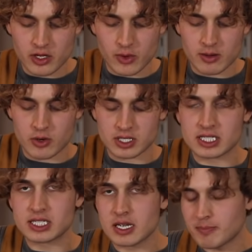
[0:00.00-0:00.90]
you want a more
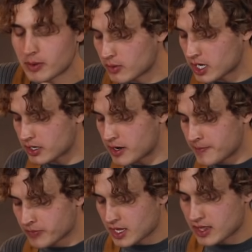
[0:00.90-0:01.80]
simple one,
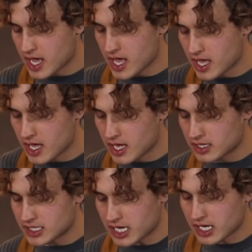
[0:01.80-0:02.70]
then
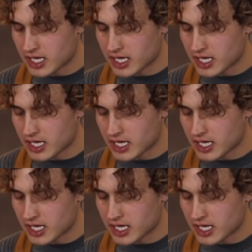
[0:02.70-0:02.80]
take a